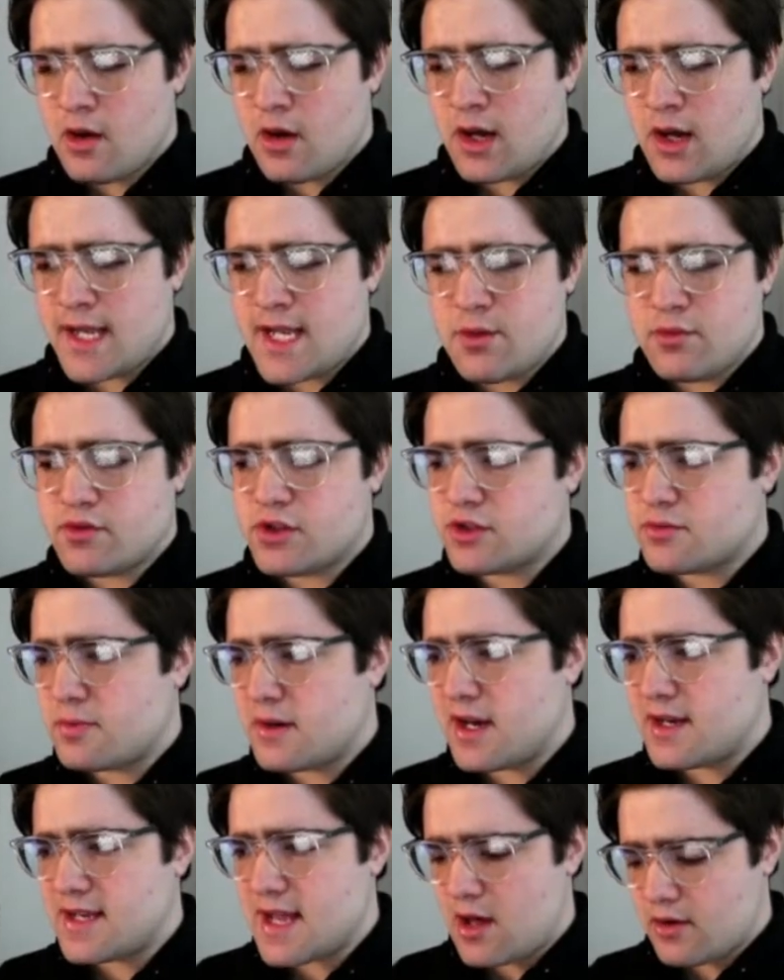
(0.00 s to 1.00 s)
He would just
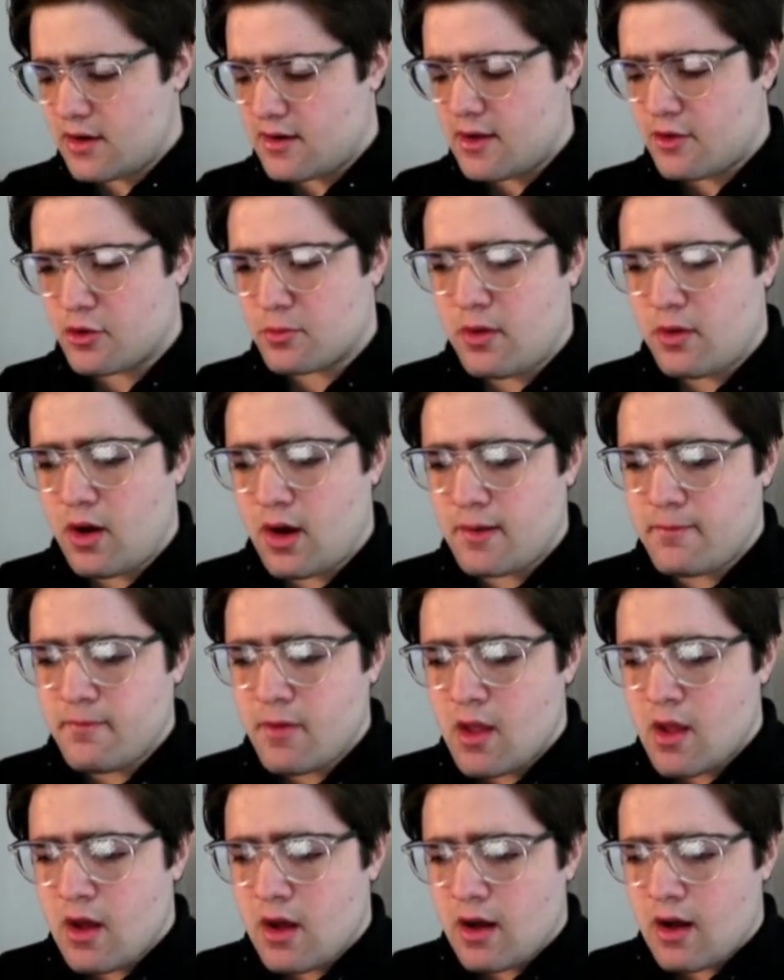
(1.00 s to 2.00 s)
been down another pawn.
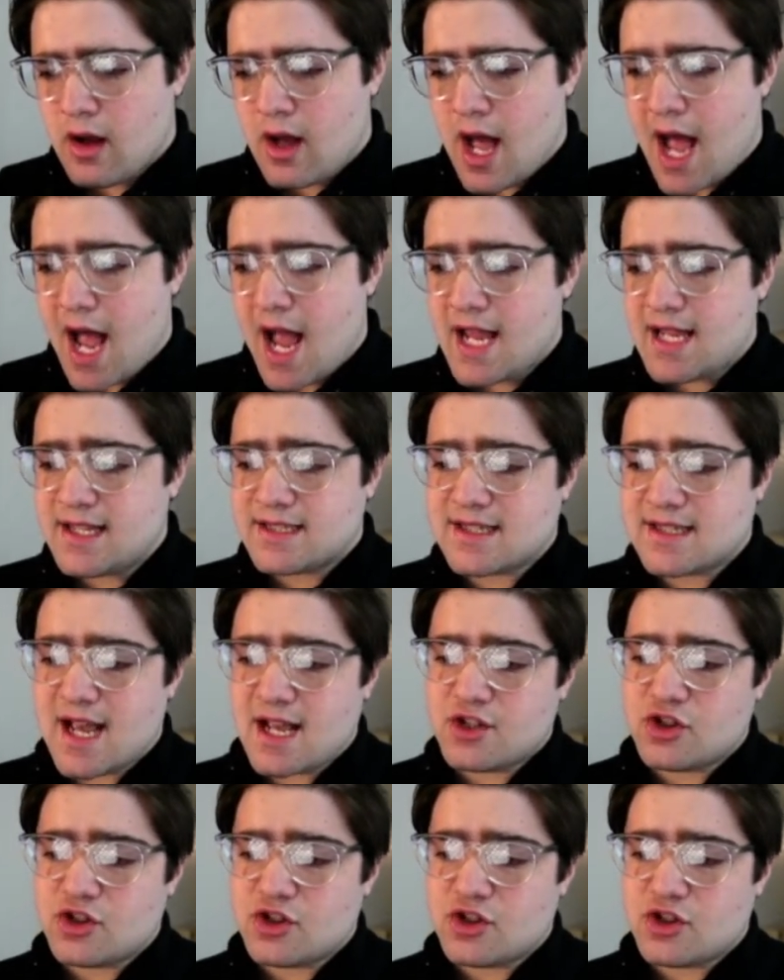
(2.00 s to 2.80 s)
I decide